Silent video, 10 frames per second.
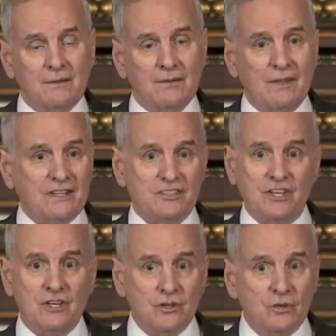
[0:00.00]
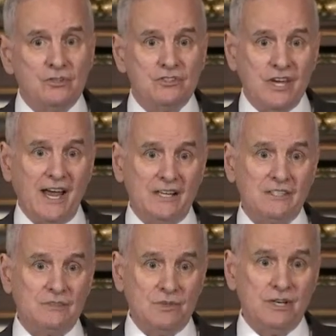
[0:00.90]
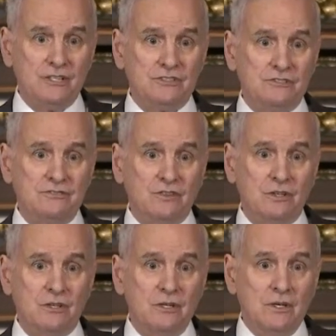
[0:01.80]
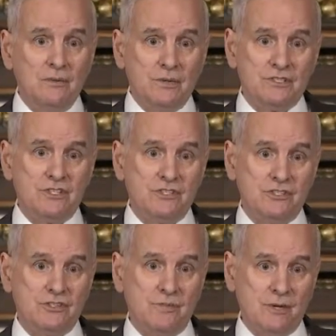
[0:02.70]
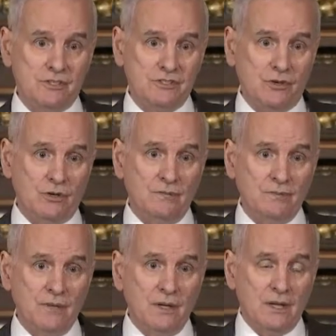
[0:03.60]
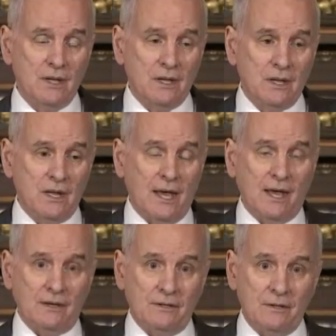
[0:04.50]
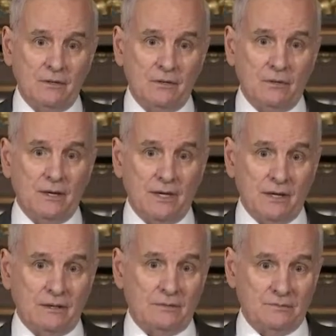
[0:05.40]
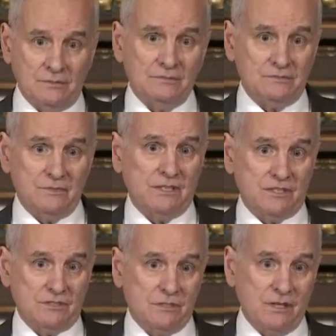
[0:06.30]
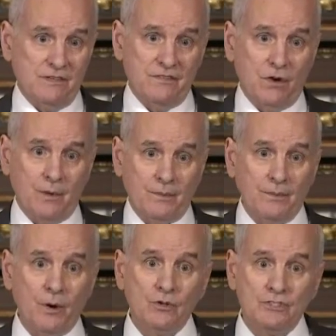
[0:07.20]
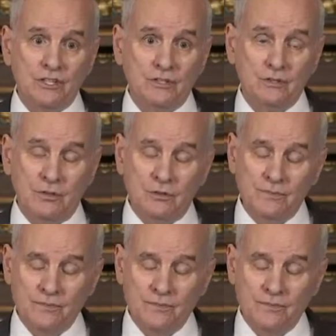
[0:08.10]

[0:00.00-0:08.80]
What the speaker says: That's a huge tax reduction for businesses in Minnesota. And we have, even though I'm proposing to